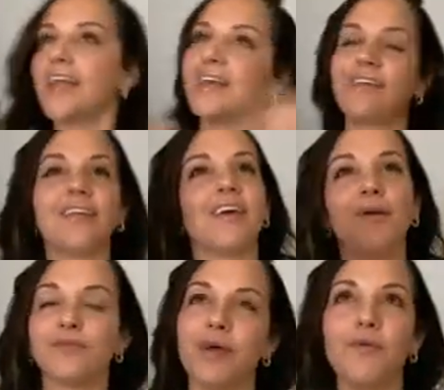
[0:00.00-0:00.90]
Anything that
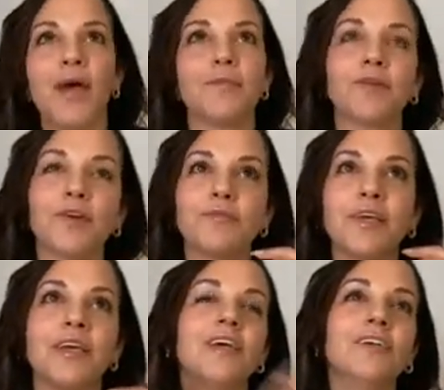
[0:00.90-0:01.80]
comes my way, I'm going to
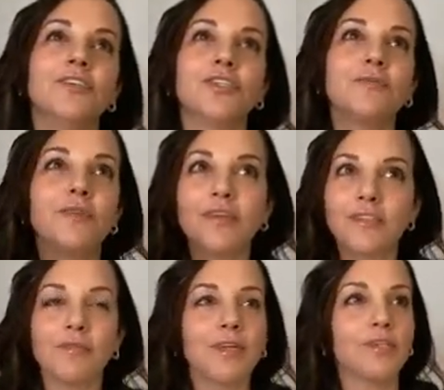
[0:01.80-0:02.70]
be just,
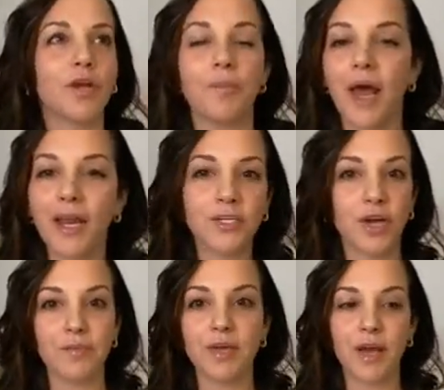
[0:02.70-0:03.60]
something's going to
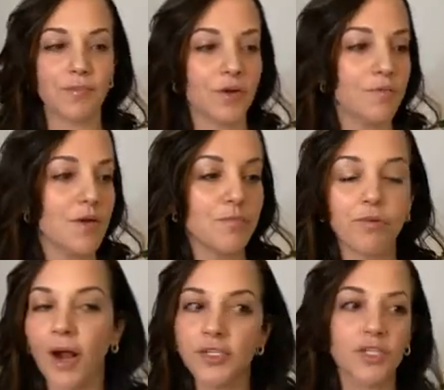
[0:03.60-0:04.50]
penetrate me. I'm going to be
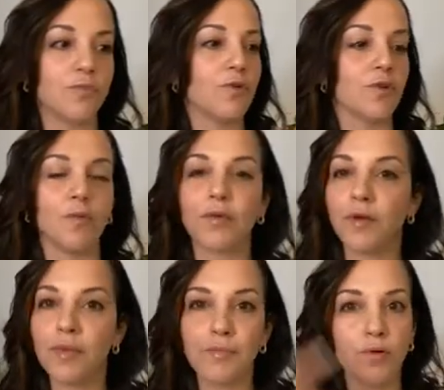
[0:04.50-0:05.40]
impressionable. I'm
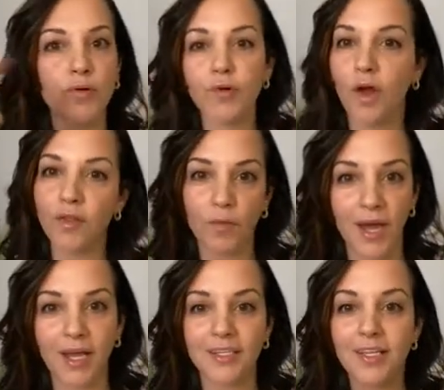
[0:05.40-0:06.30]
going to be pulled all the
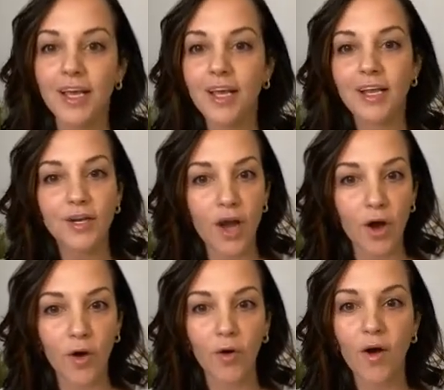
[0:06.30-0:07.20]
ways.
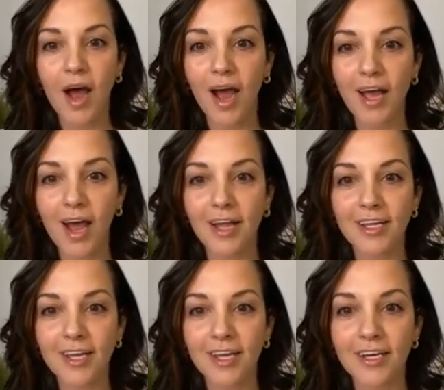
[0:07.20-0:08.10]
No. Hi,
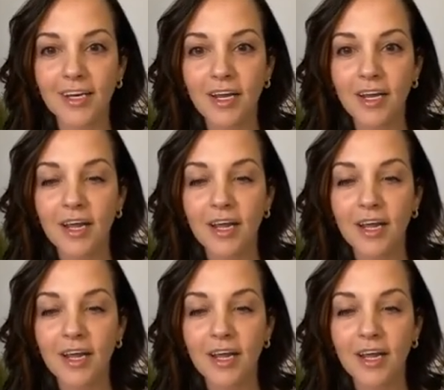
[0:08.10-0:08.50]
Ellen.